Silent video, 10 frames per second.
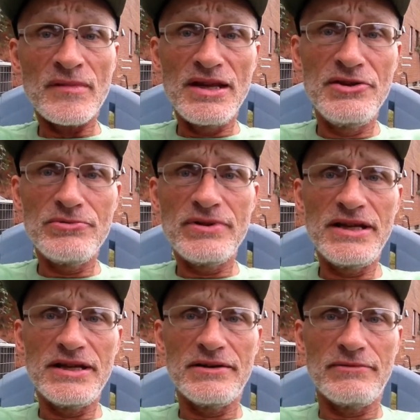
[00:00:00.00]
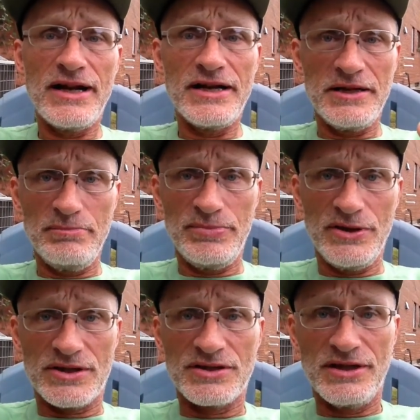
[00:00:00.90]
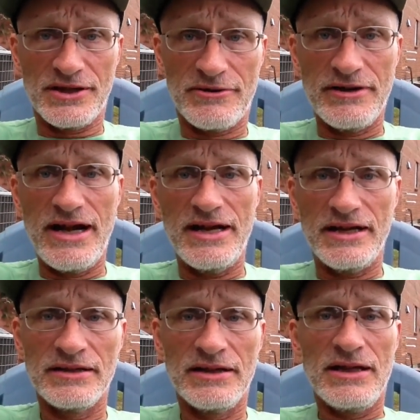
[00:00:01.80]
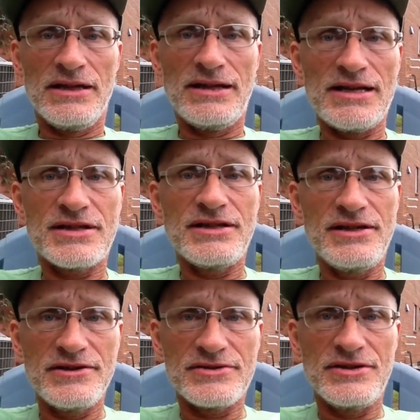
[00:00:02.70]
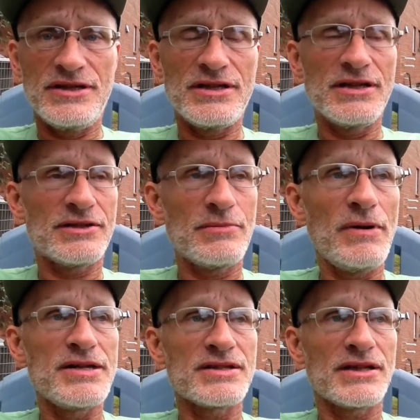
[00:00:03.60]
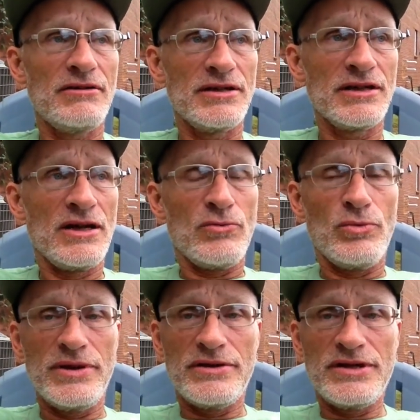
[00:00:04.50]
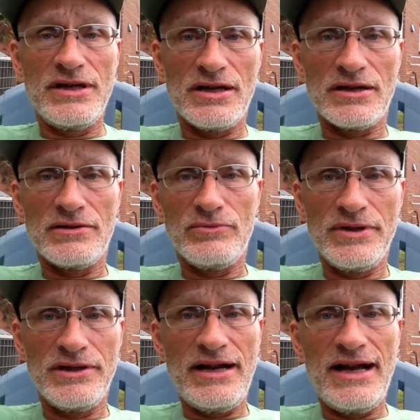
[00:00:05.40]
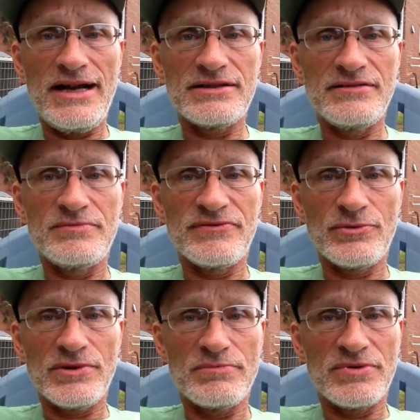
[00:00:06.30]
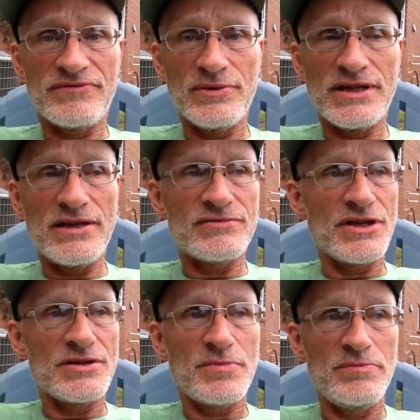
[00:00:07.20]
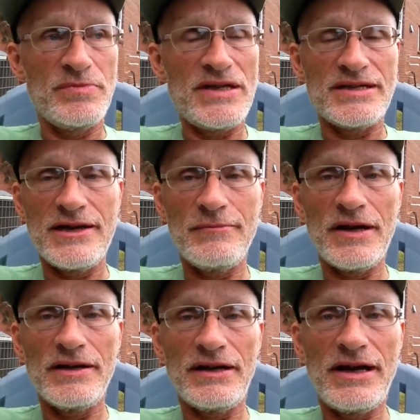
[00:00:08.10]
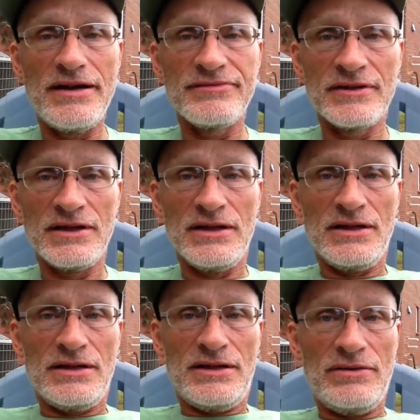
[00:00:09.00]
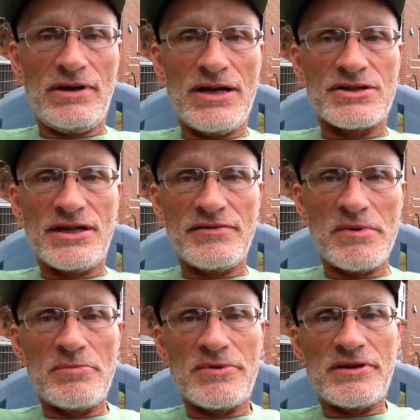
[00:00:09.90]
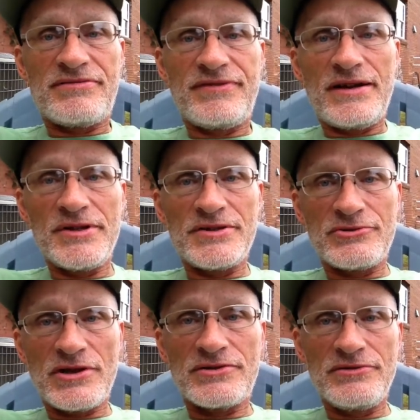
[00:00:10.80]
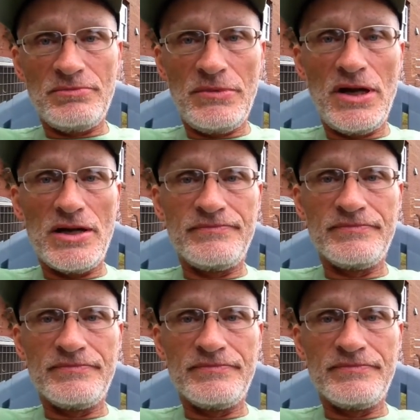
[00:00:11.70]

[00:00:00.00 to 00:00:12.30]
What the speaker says: into reading and writing and books and creating. That's the years you need to get their minds going, when they're young, when they're active, before they've just been beat down by life and watched every member of their family dragged through the mud